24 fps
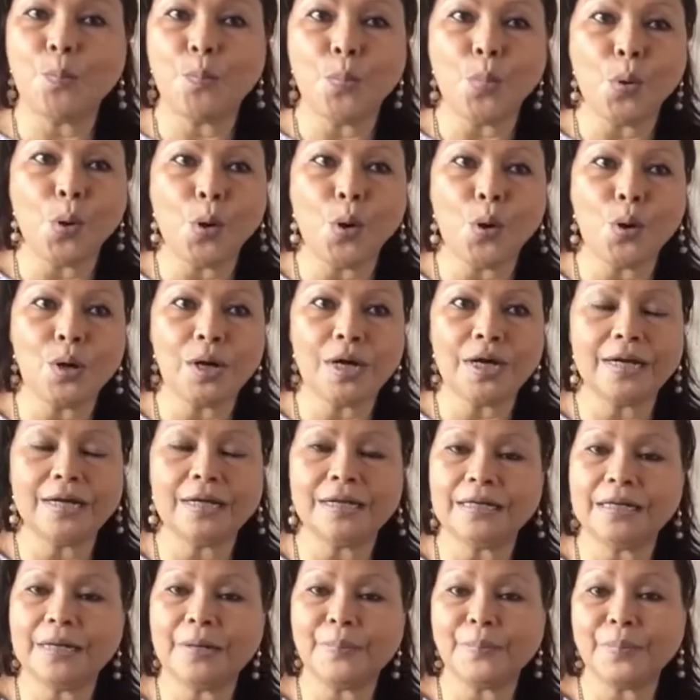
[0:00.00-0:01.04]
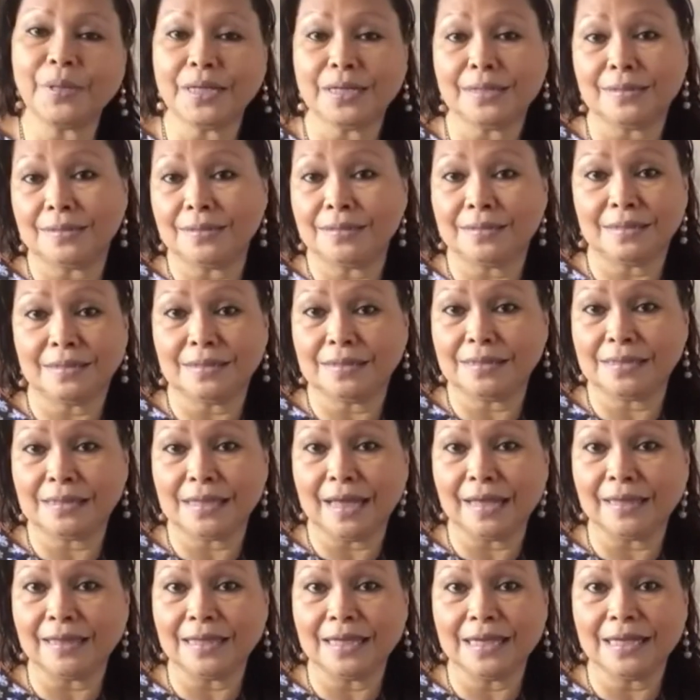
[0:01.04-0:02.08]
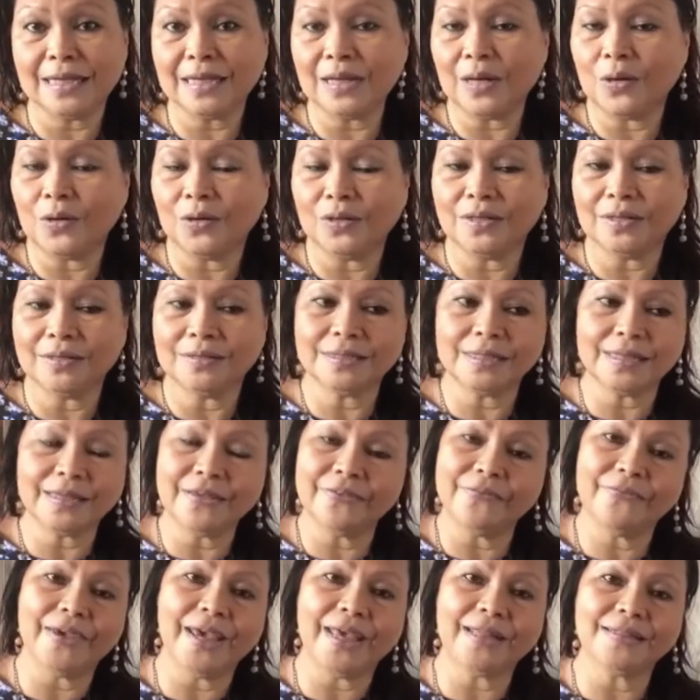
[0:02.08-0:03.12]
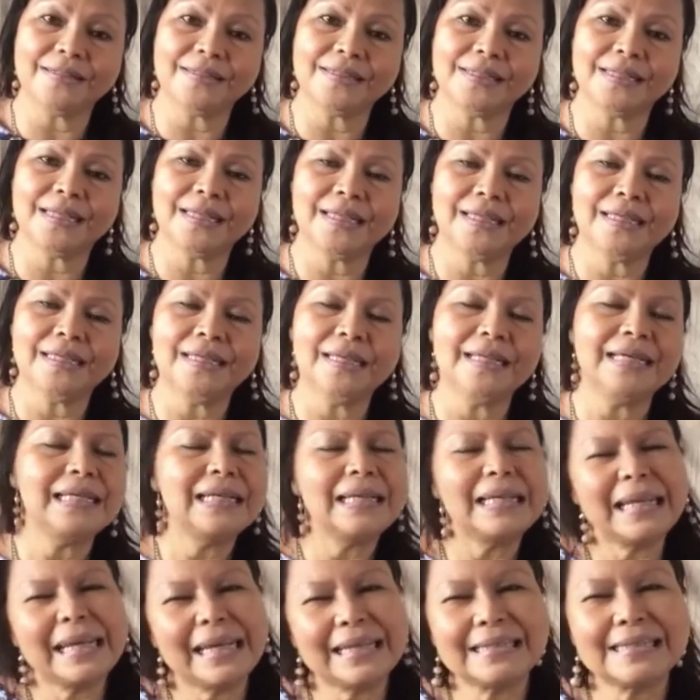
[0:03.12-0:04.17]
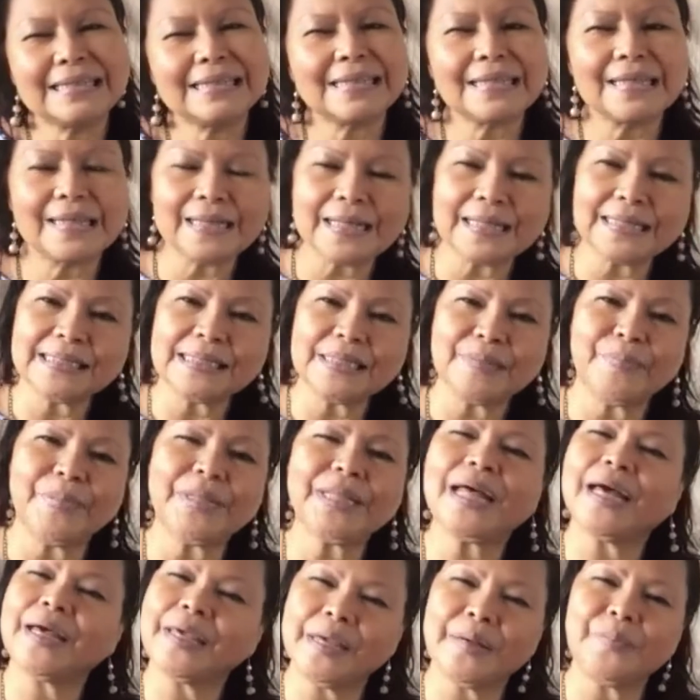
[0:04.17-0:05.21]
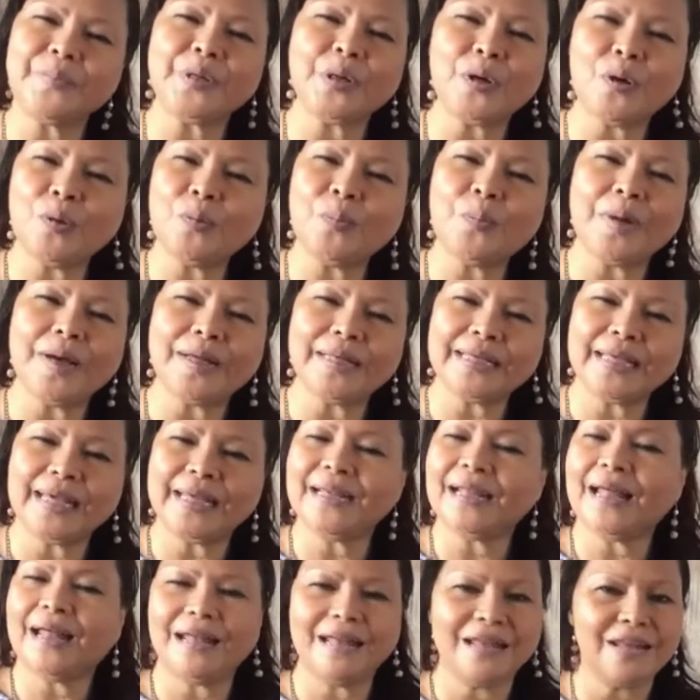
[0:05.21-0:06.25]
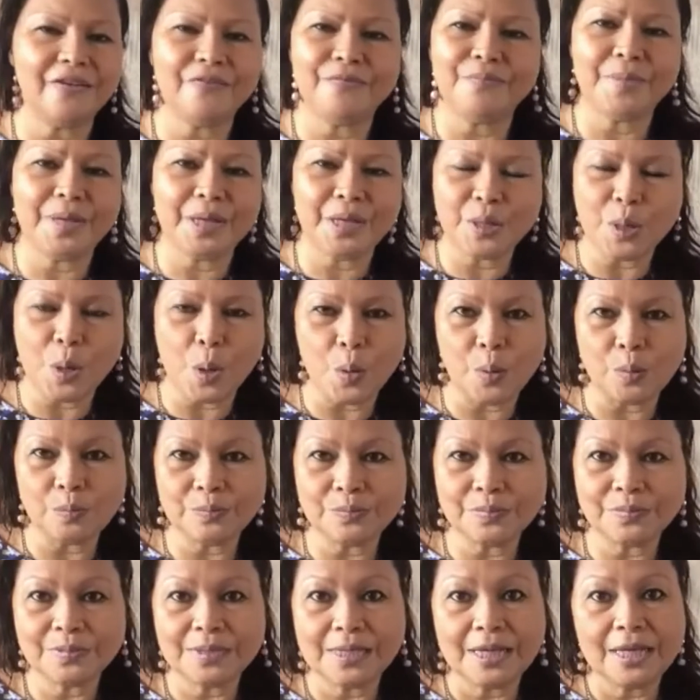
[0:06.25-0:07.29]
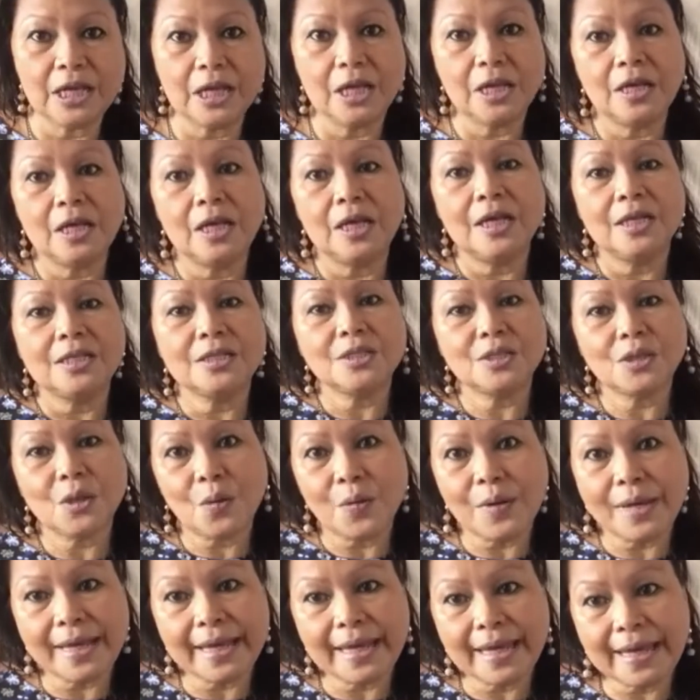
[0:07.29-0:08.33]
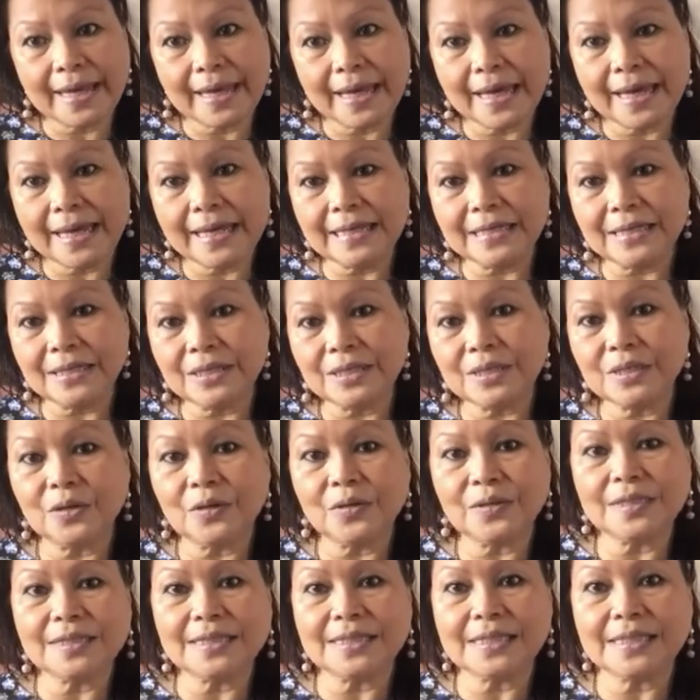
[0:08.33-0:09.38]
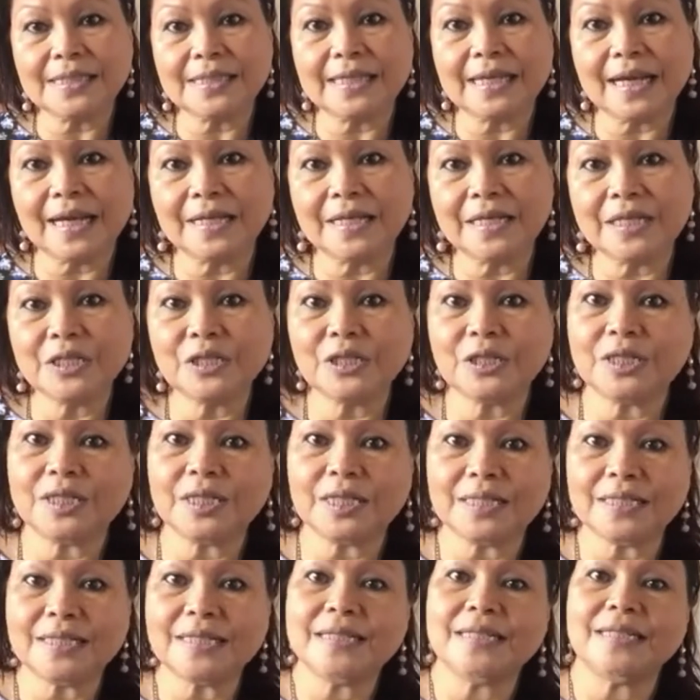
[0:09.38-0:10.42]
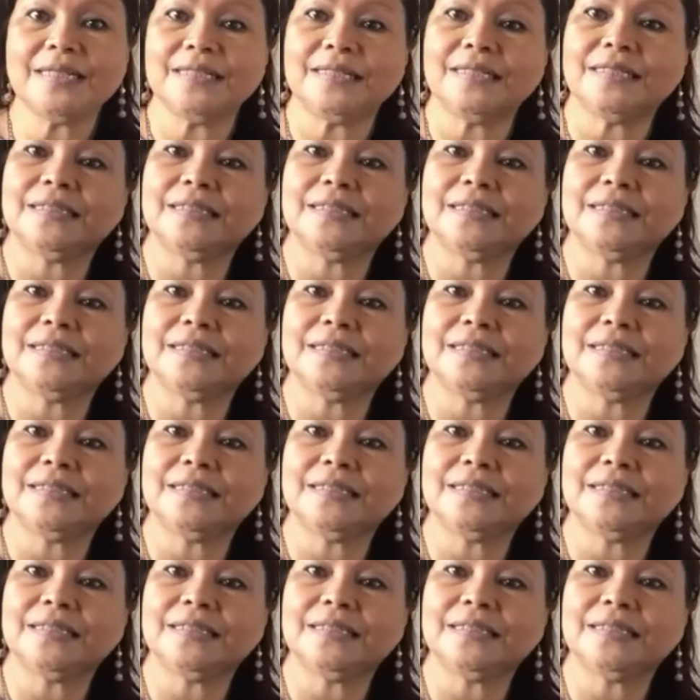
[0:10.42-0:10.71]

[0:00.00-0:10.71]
more appearances, I think, on events. Let's see. But I am a homebody and I love being home. So again, so this is the additional